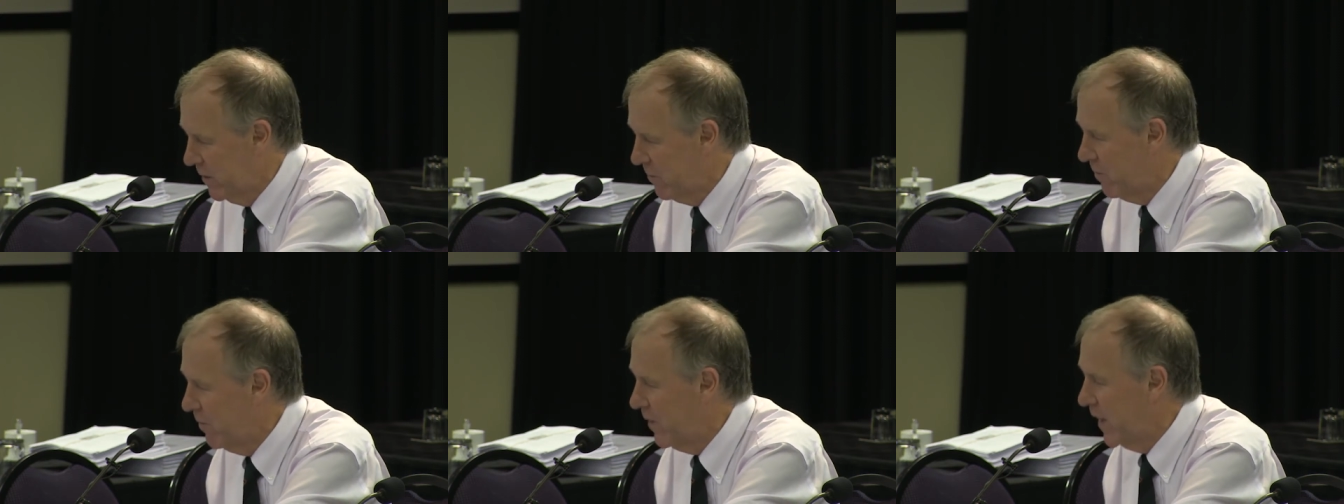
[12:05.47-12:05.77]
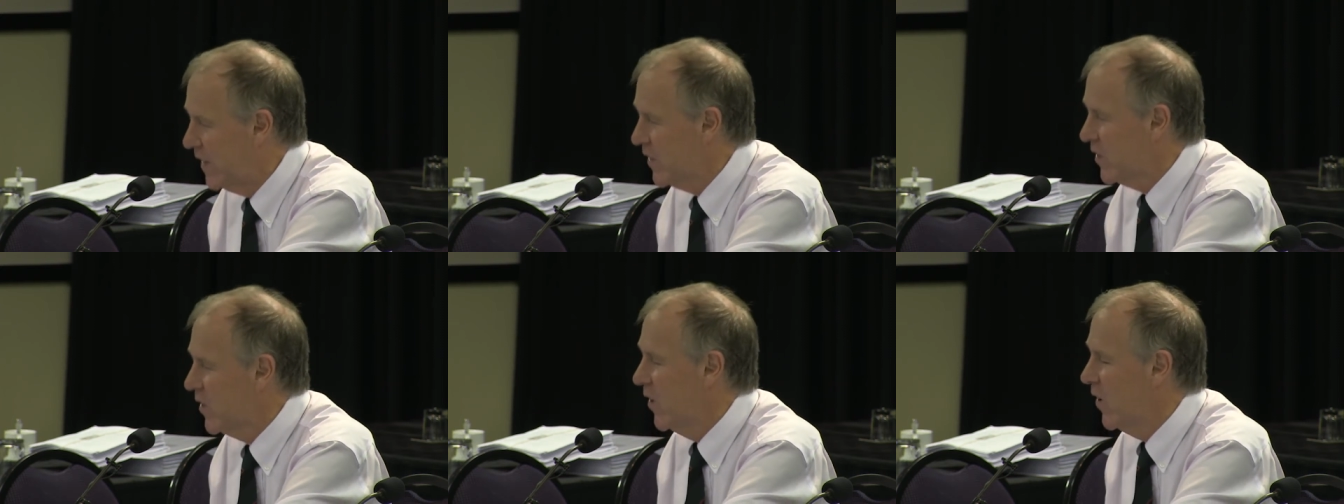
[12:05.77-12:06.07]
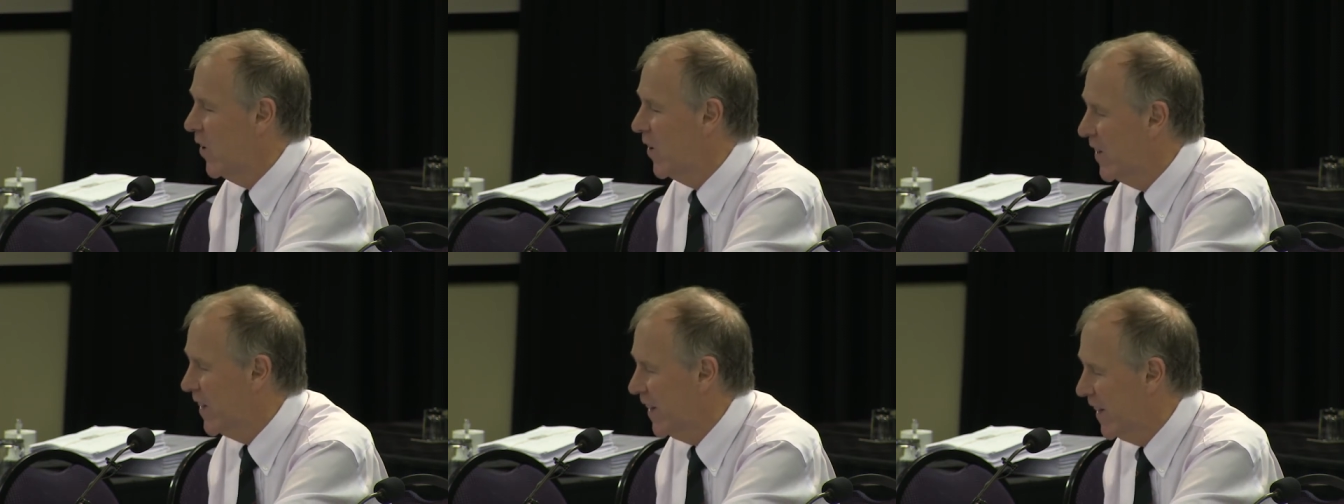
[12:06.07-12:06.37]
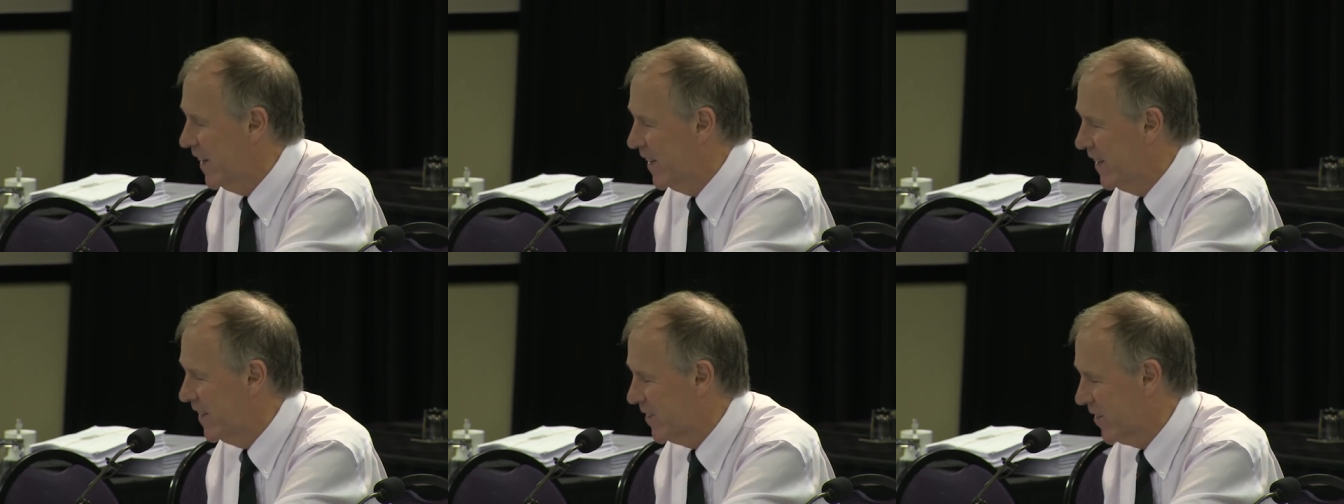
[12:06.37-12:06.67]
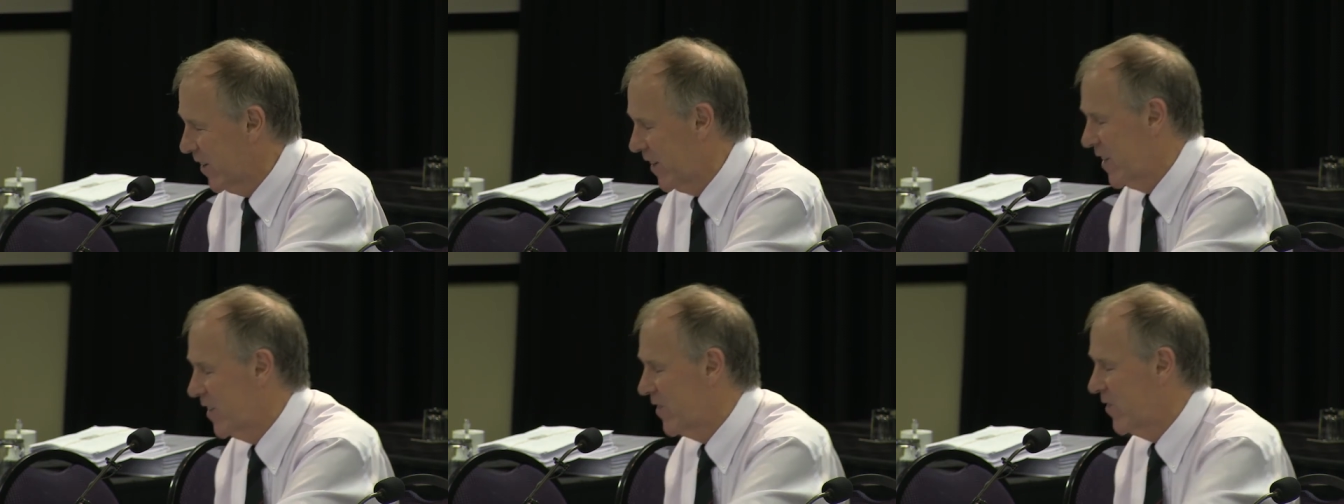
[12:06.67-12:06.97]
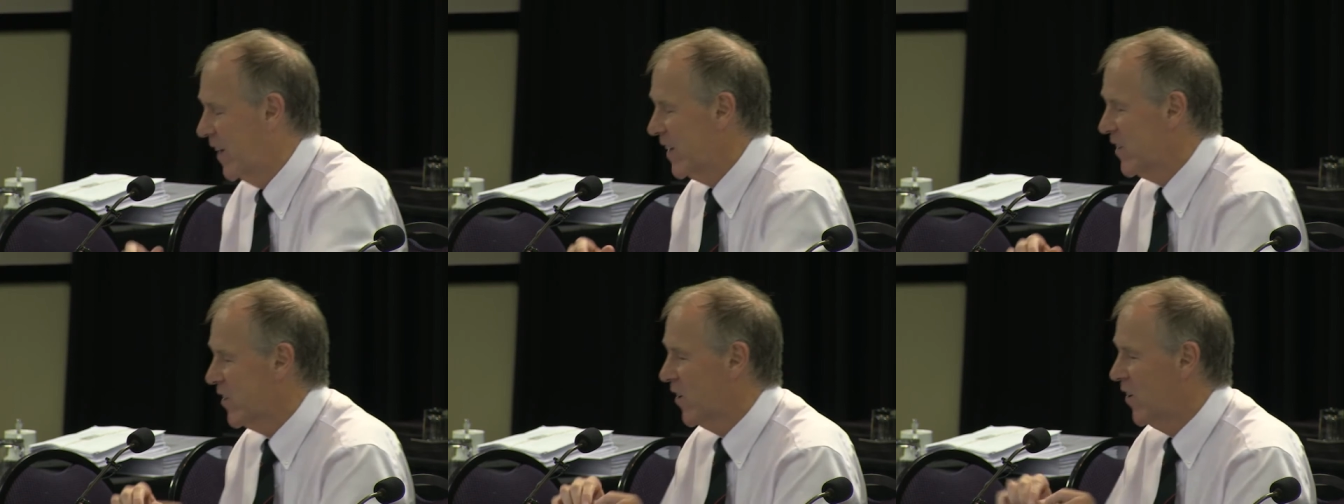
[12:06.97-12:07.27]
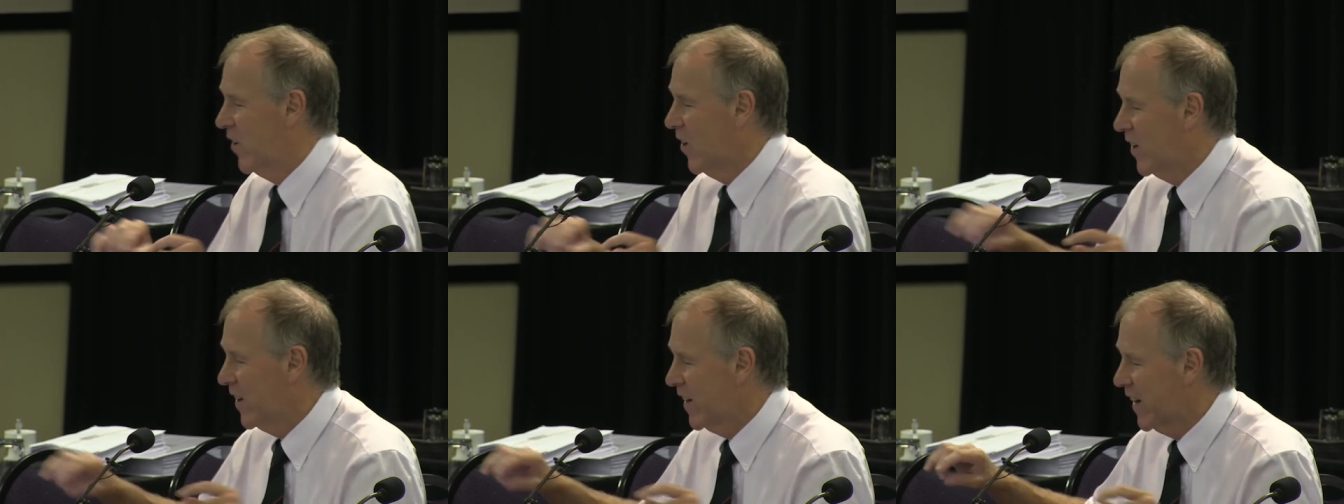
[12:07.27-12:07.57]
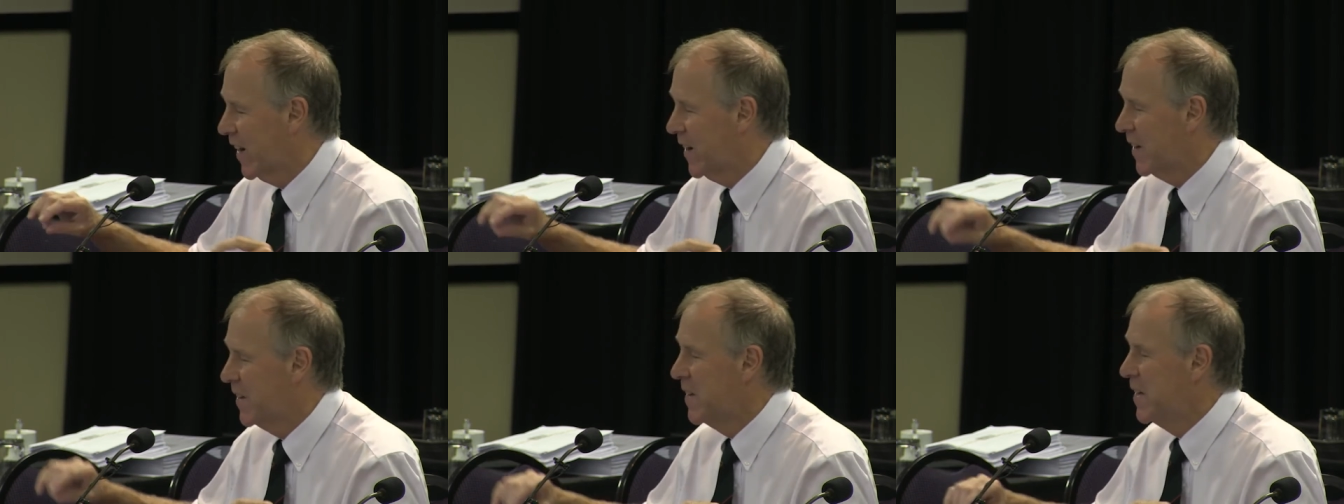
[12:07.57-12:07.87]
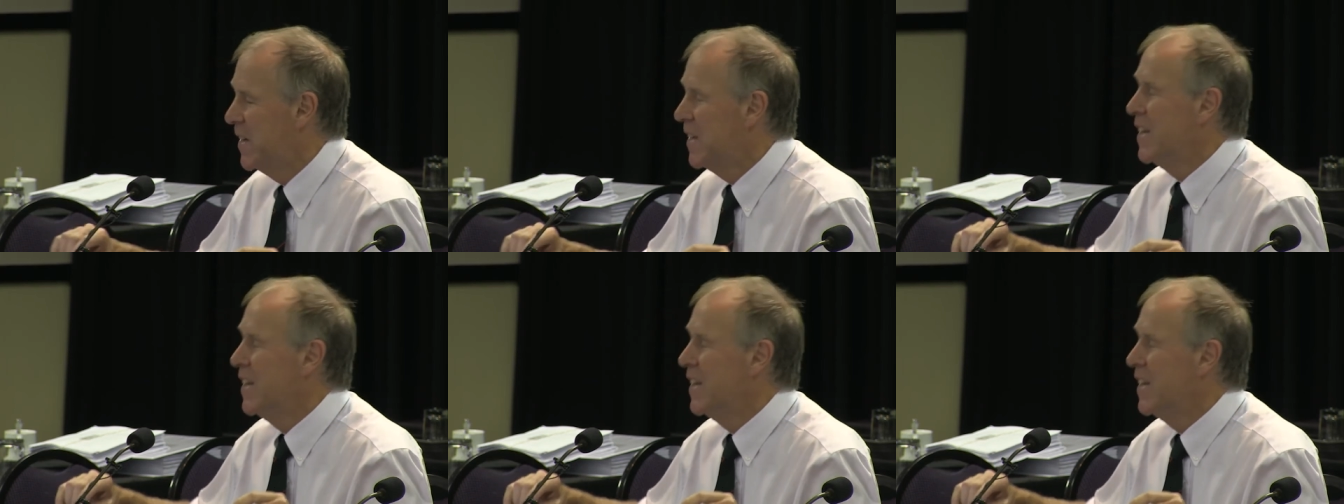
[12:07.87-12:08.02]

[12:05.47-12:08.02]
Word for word: much longer, sorry, it's much longer